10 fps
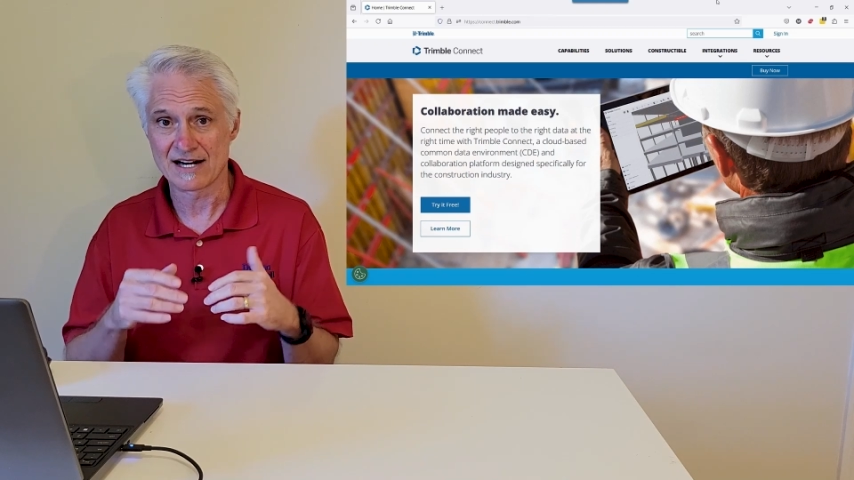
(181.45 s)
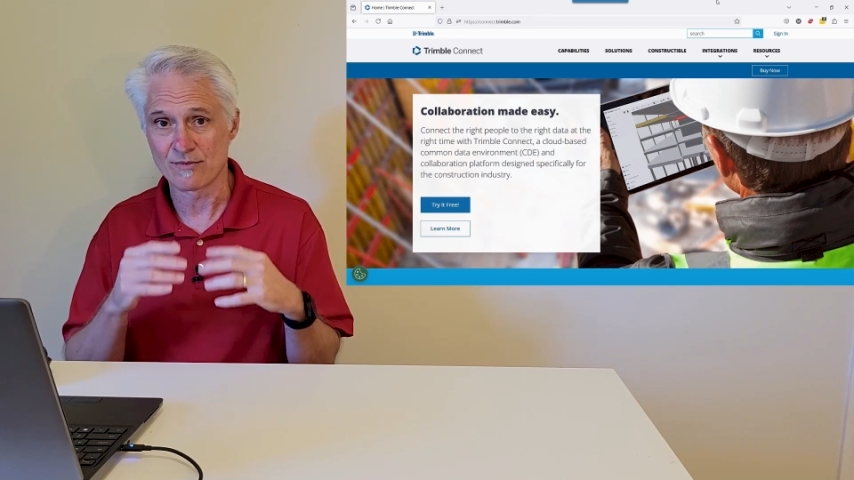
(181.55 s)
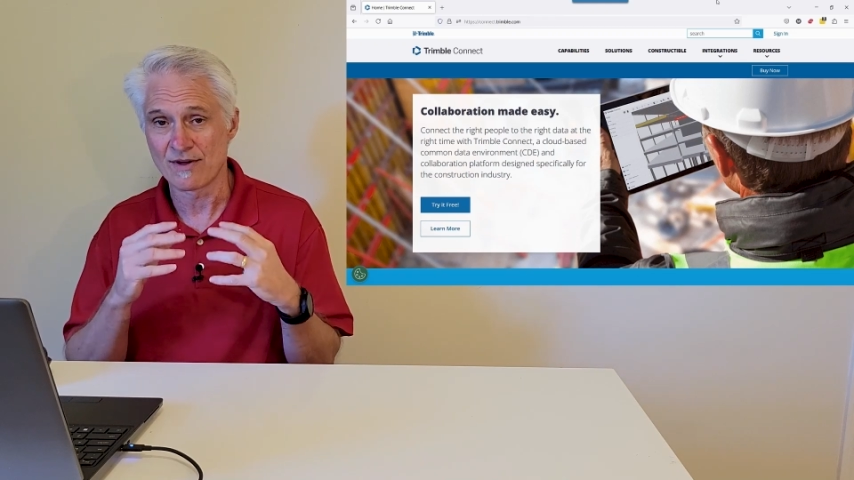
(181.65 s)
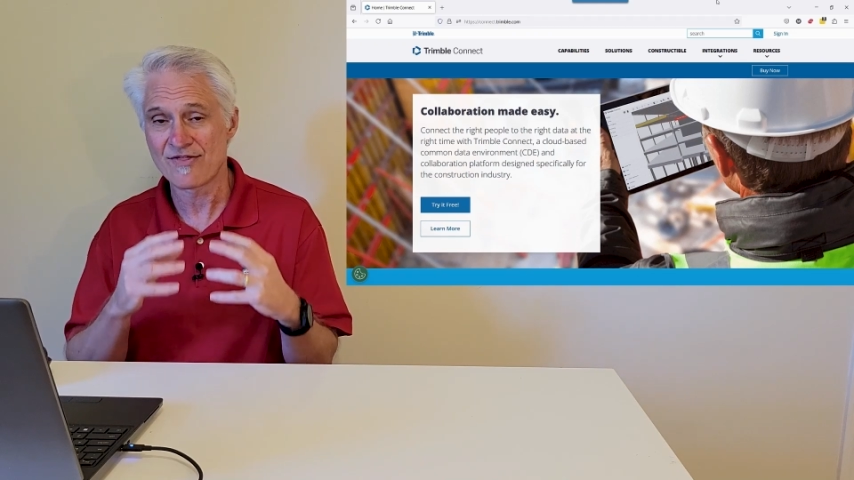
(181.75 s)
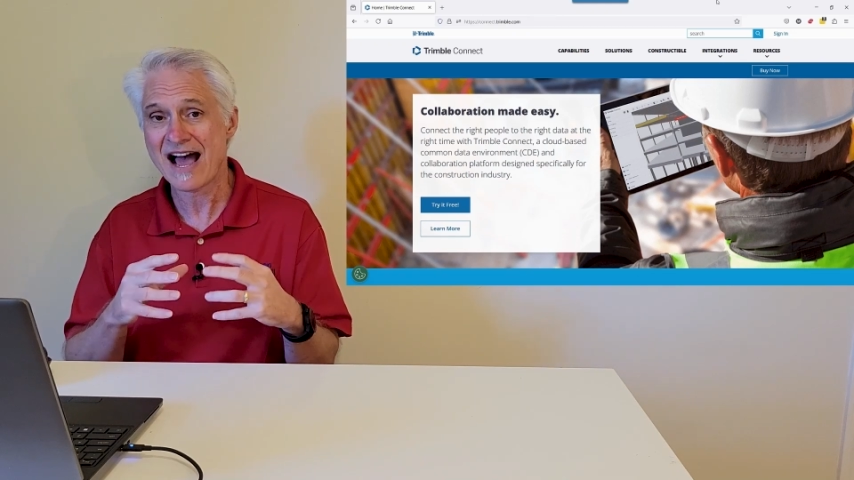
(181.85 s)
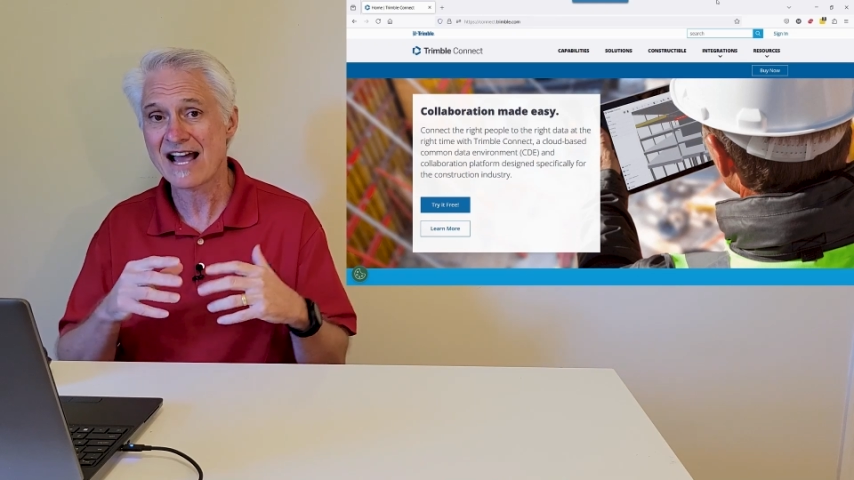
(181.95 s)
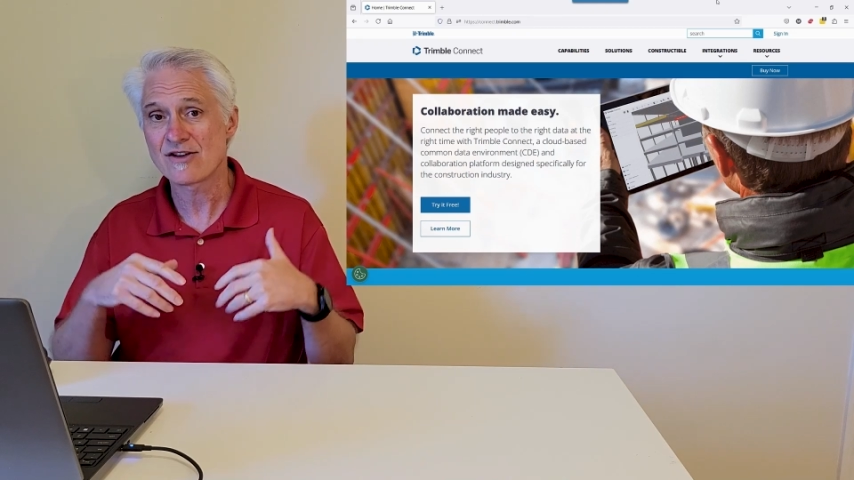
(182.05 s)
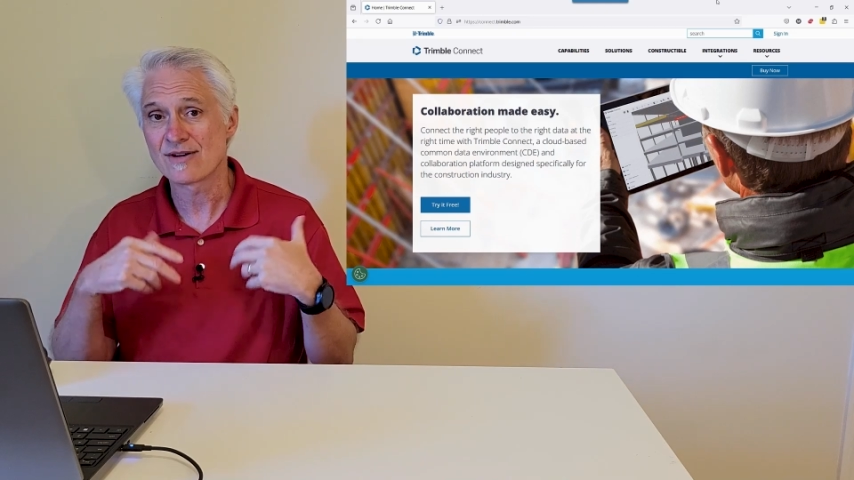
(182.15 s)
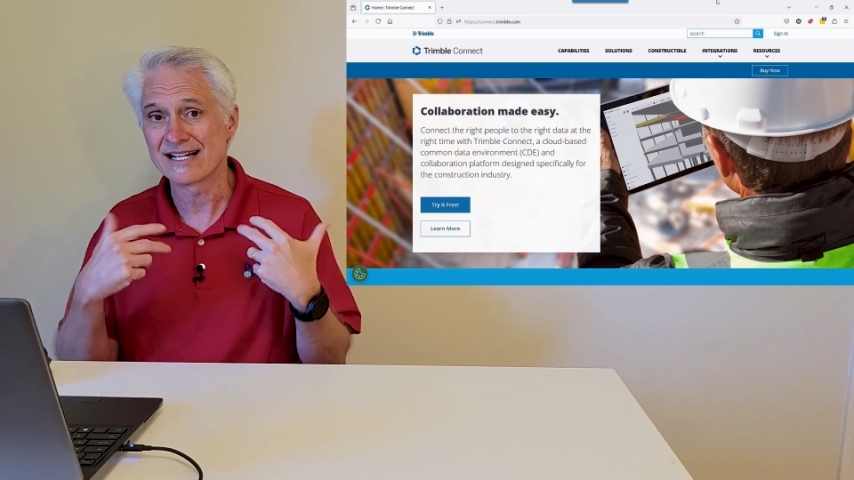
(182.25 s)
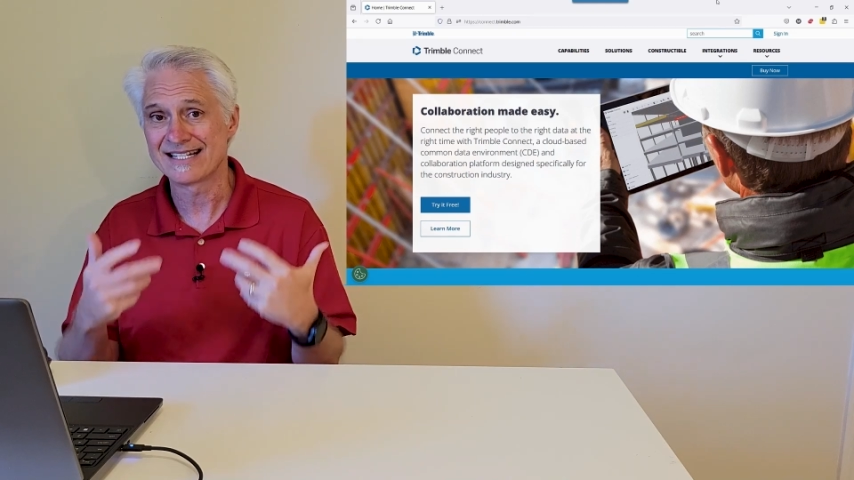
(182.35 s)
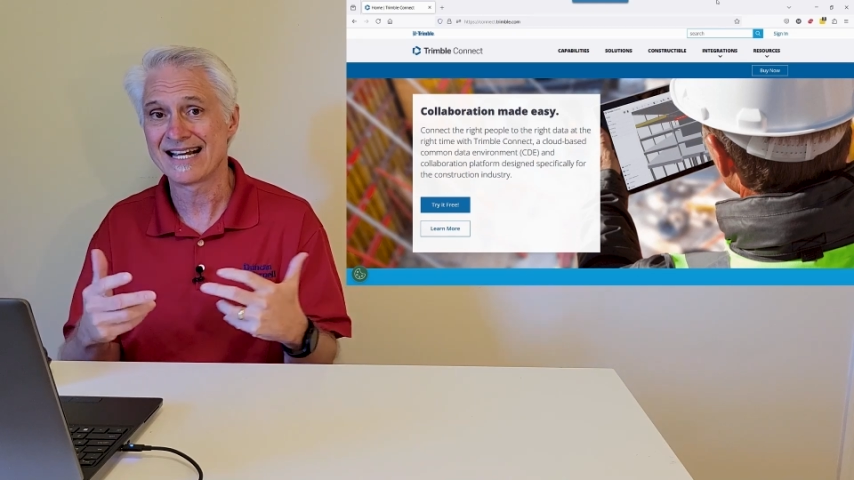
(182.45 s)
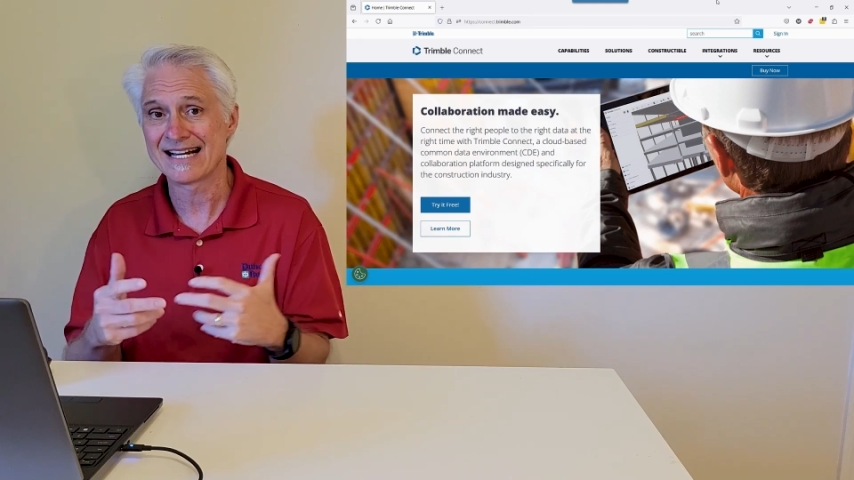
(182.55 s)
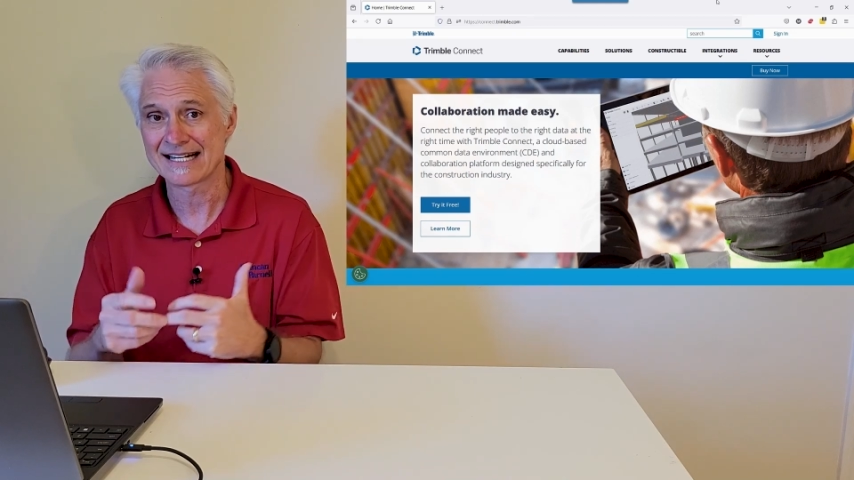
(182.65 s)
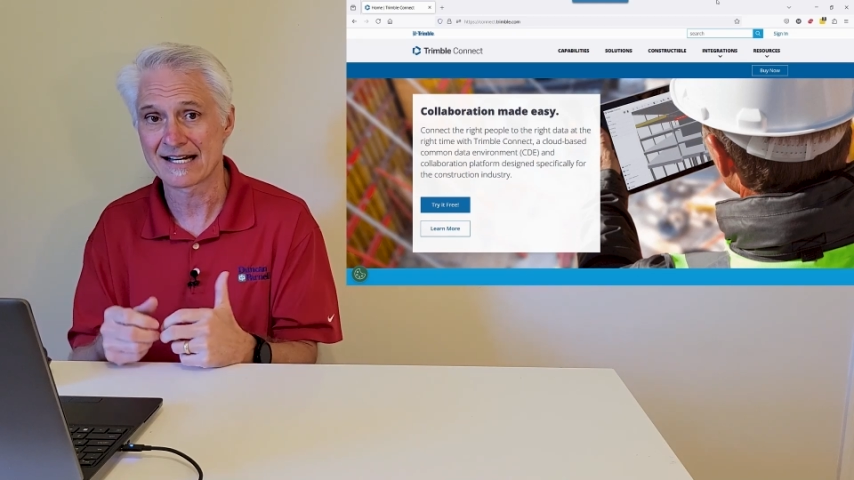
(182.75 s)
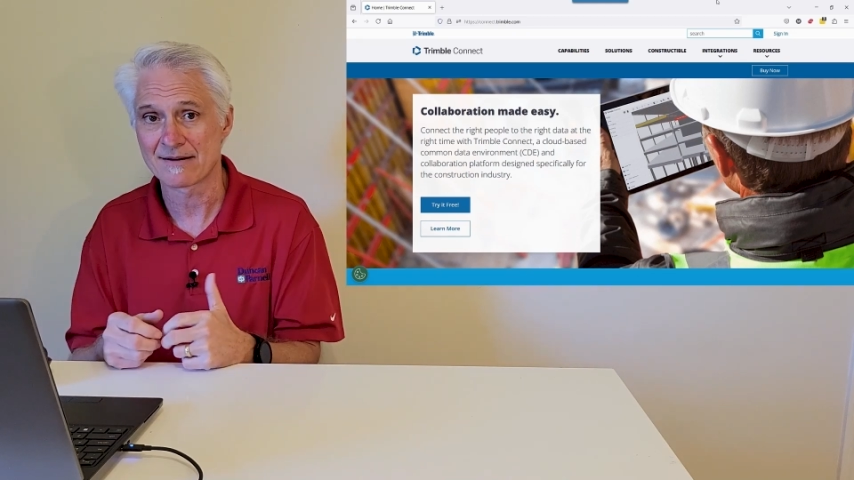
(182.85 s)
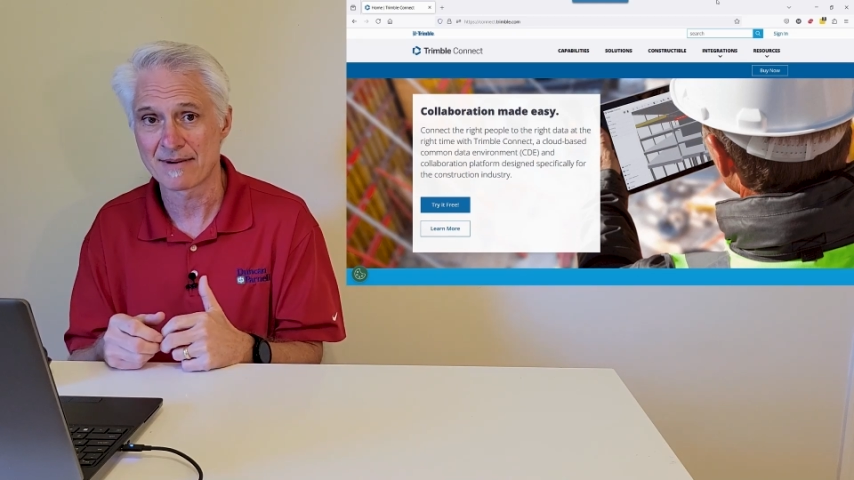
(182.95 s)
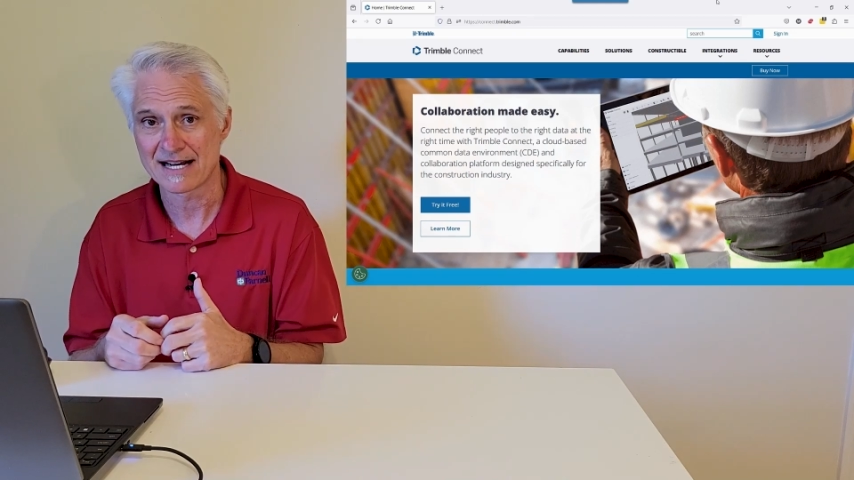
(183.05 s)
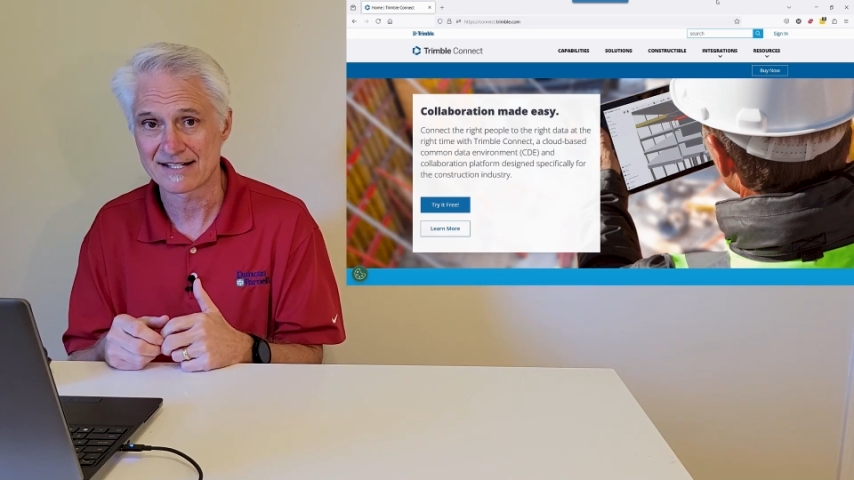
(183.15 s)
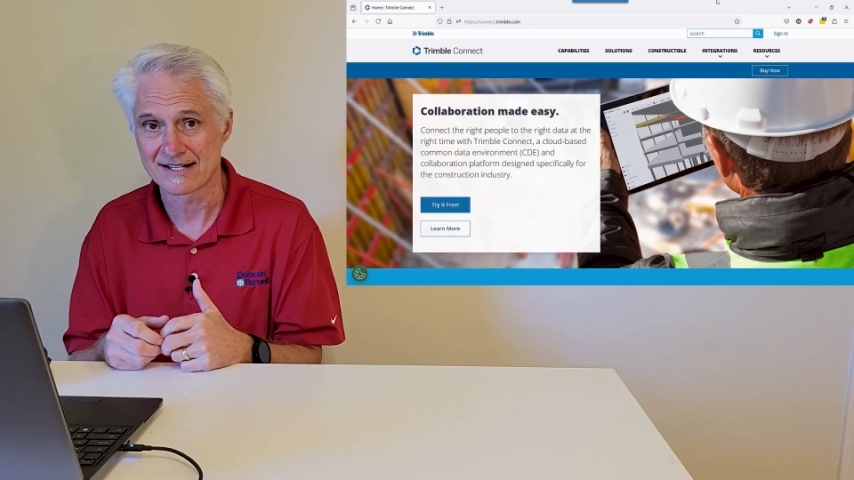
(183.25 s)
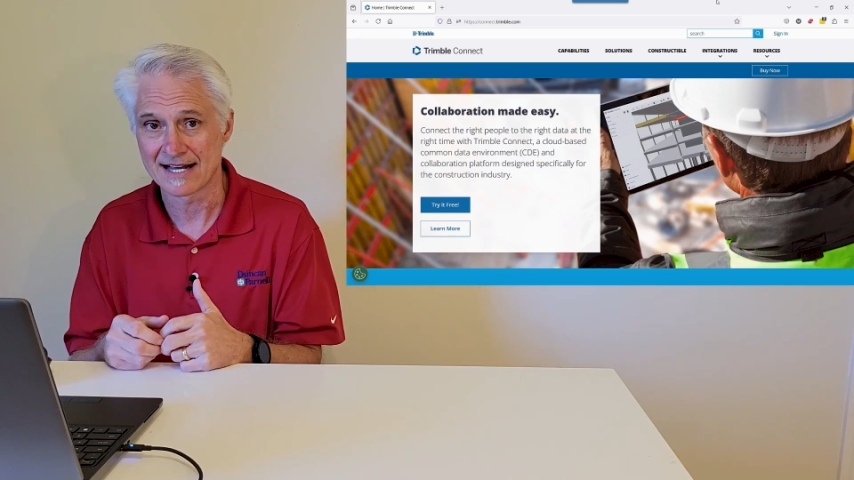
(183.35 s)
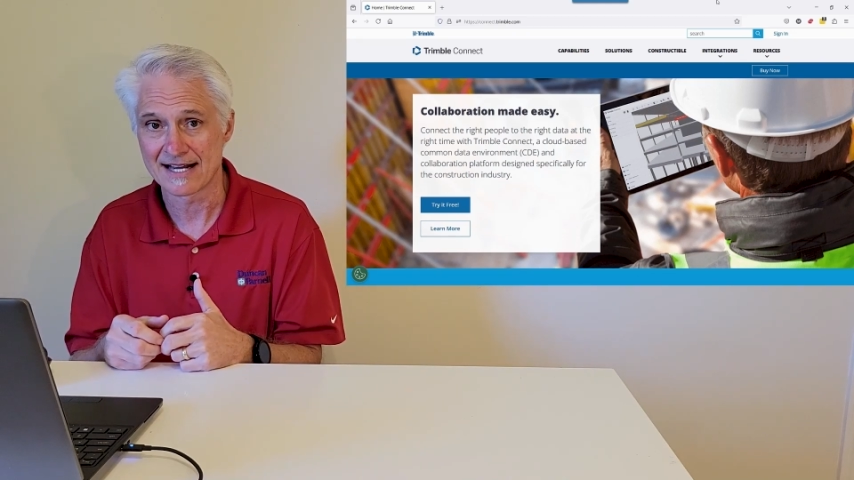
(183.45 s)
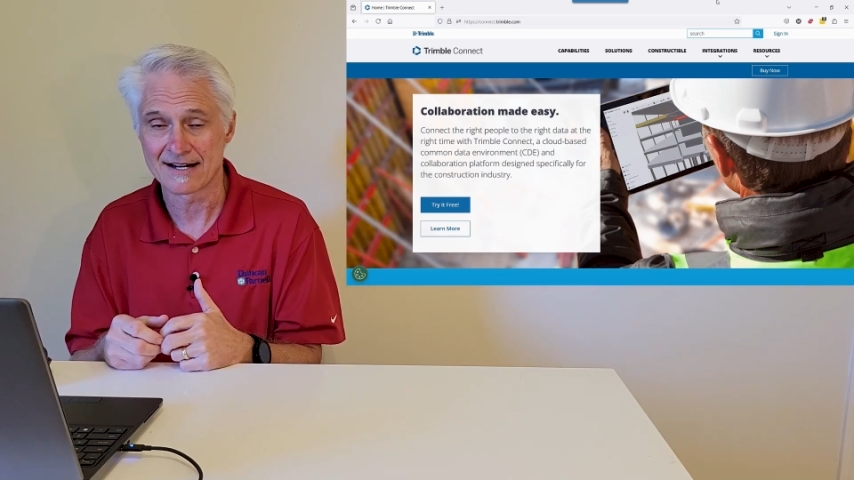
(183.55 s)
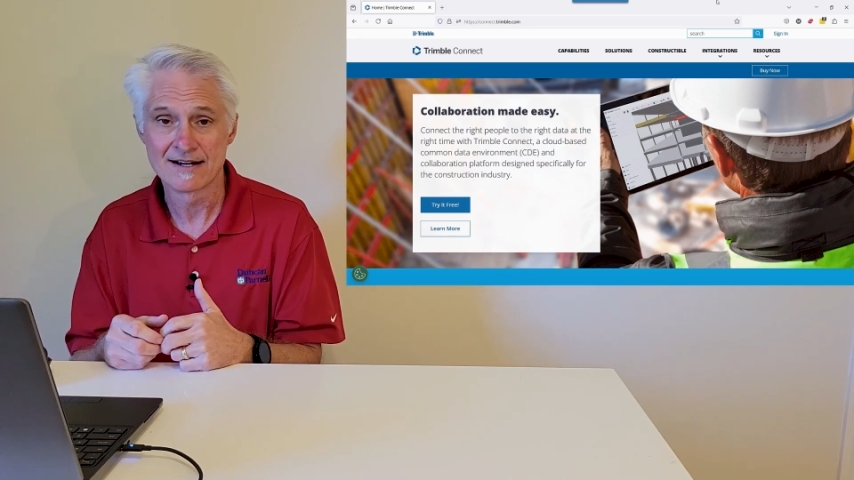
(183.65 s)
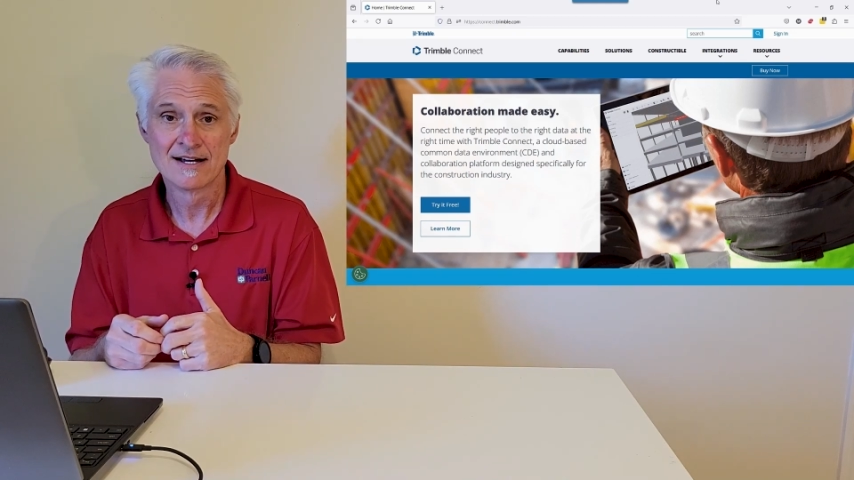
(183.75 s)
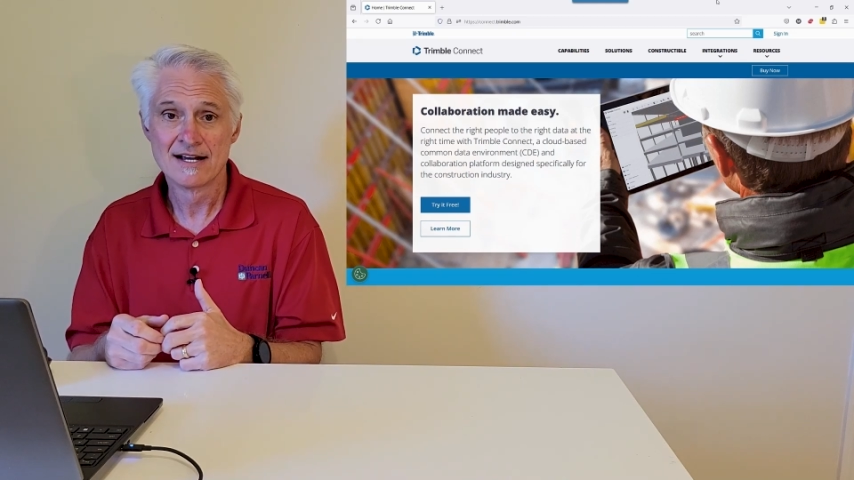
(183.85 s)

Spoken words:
And with that, you get 10 gigabytes of data.